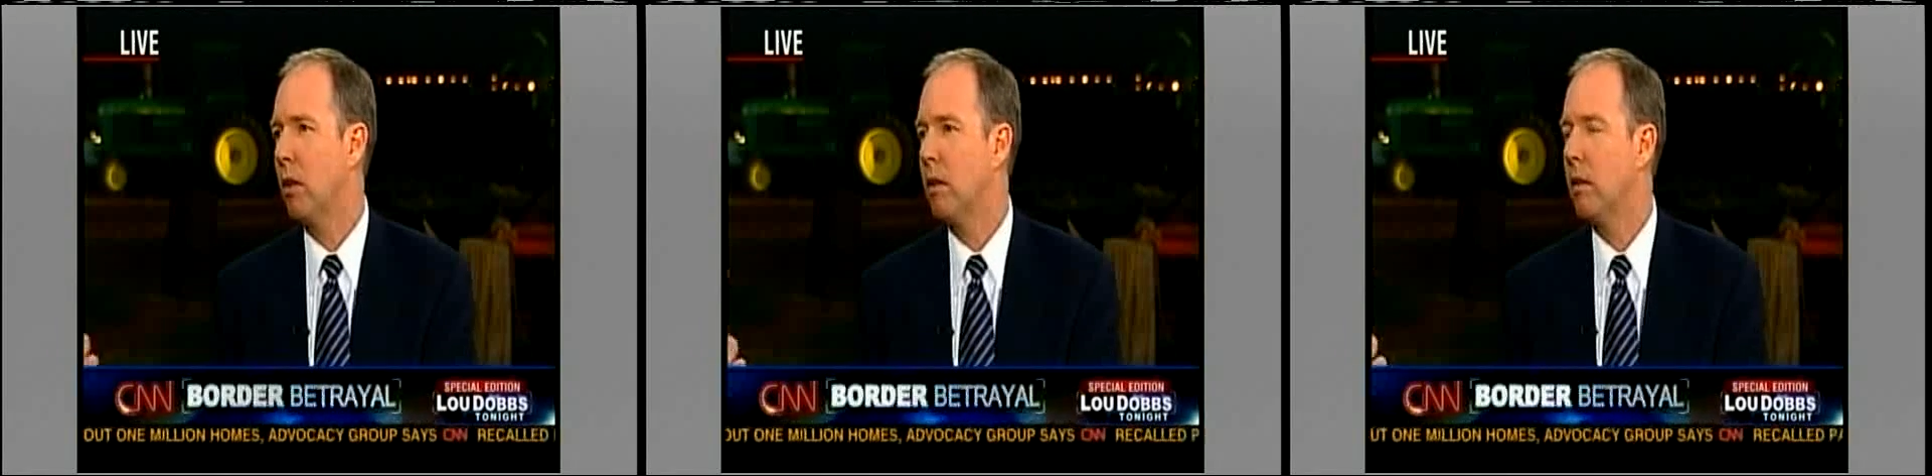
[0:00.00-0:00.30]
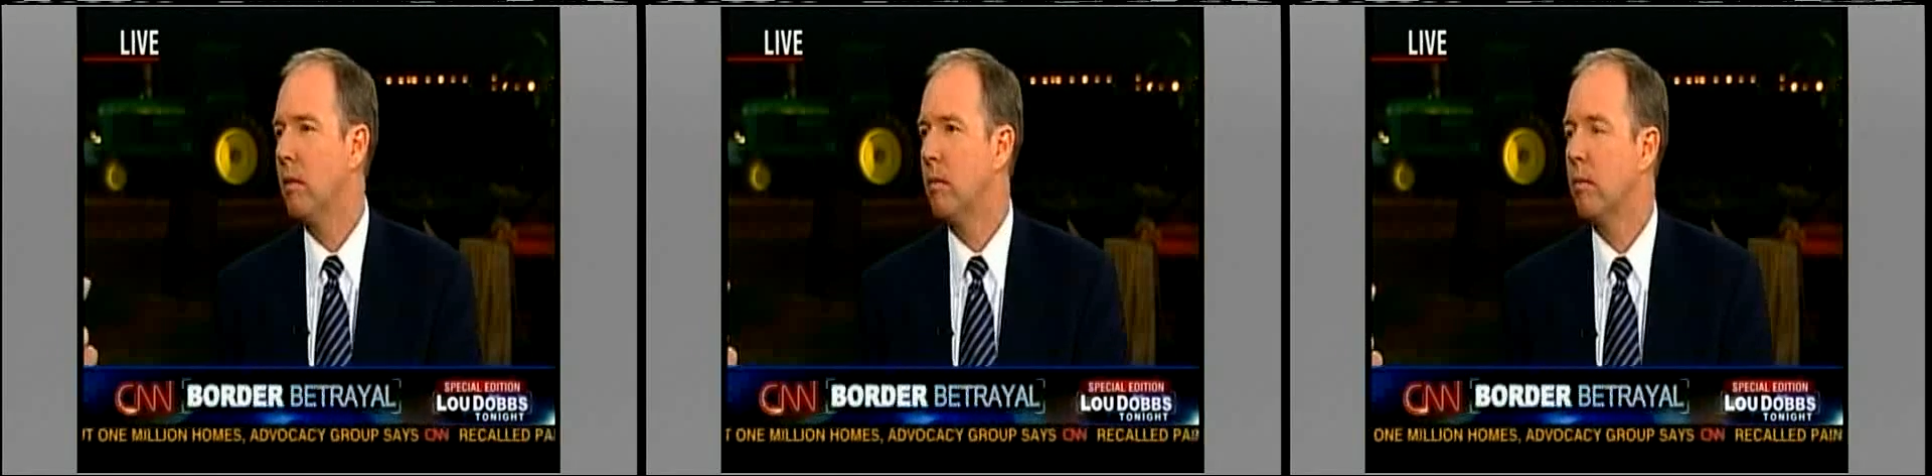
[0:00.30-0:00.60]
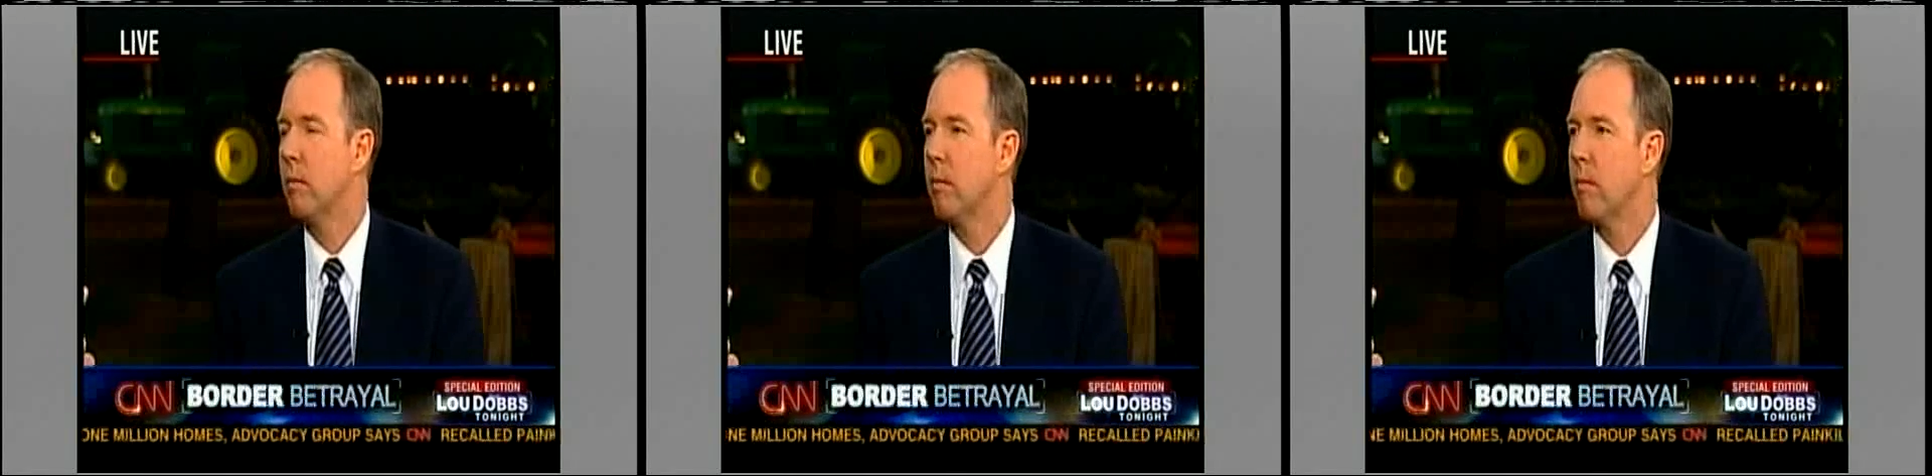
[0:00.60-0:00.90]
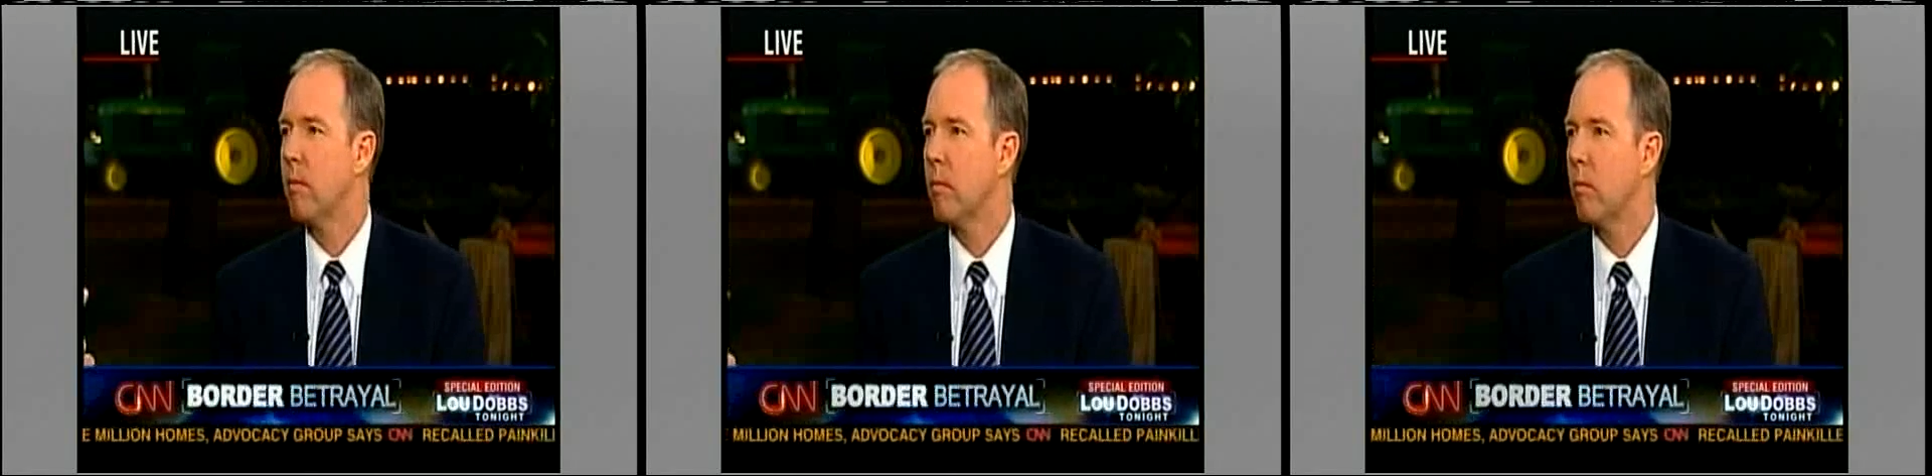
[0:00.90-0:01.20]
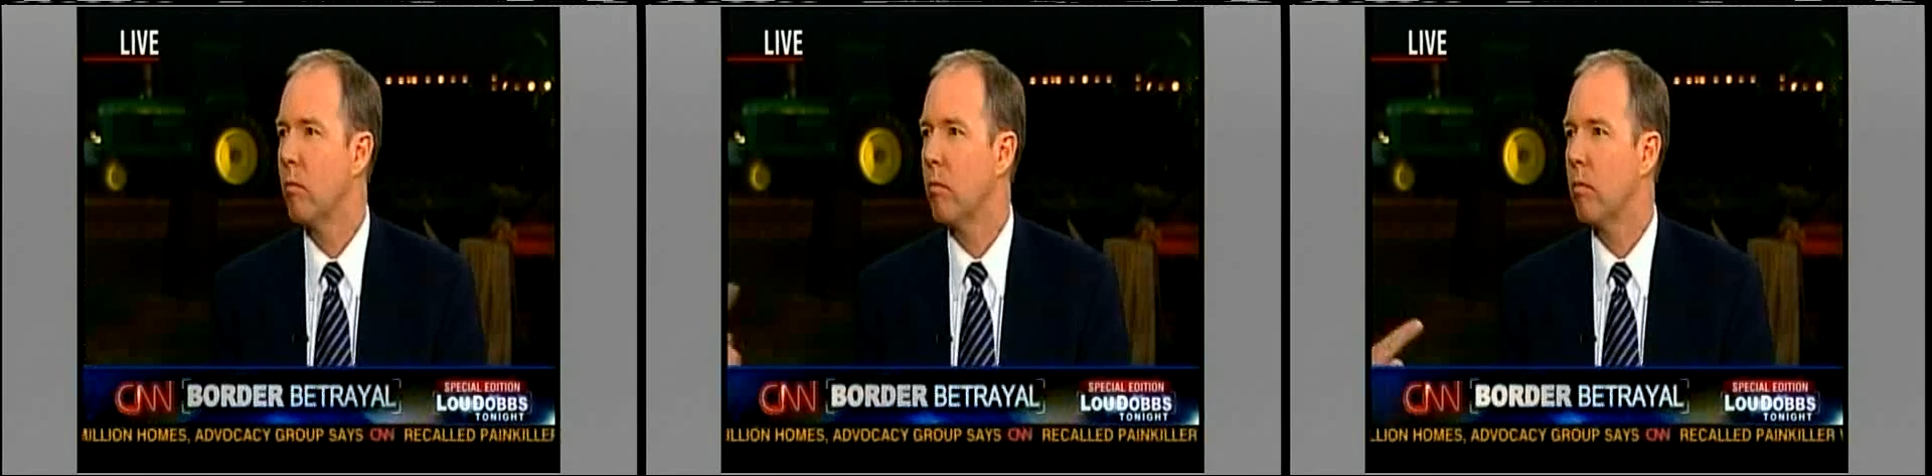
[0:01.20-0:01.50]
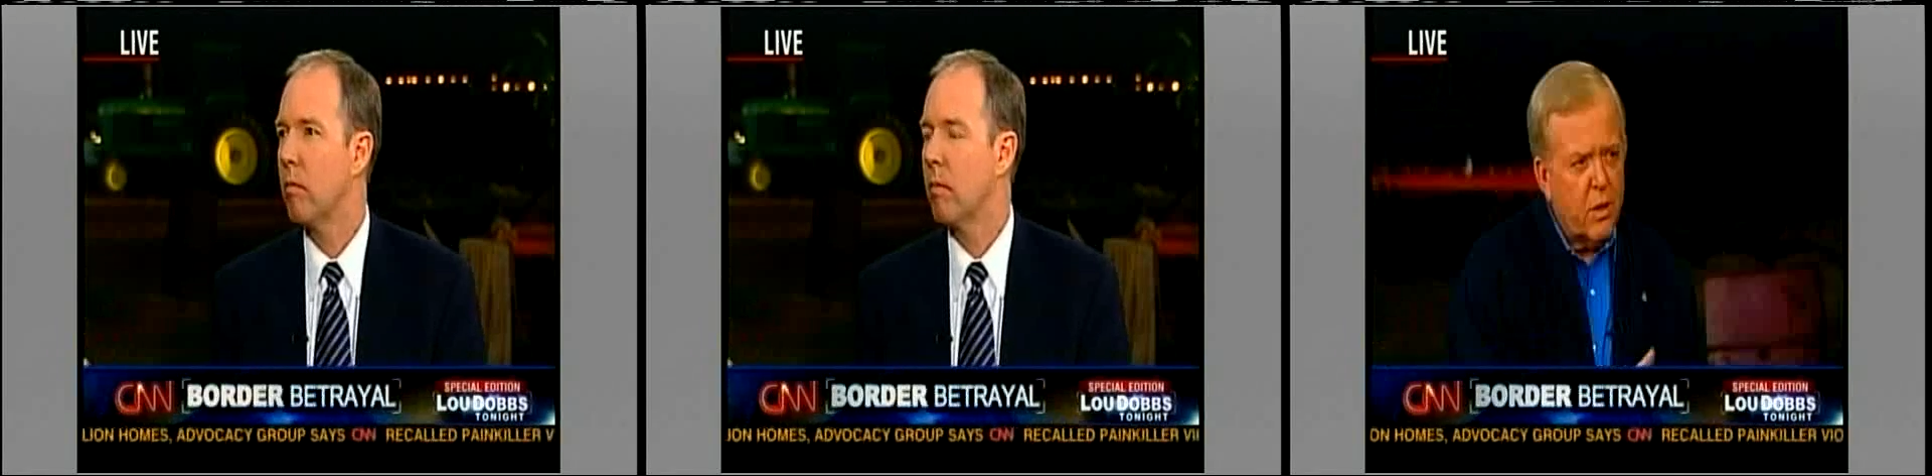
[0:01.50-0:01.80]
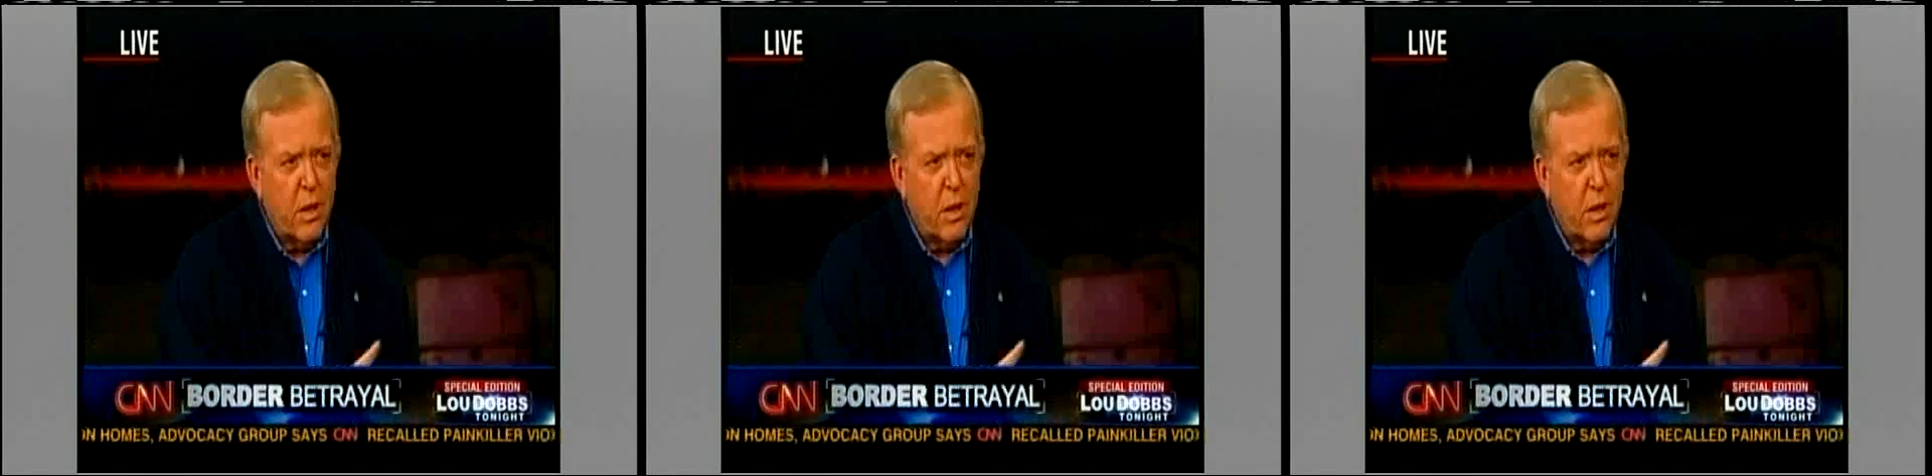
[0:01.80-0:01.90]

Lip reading: But we also need to be clear. The FBI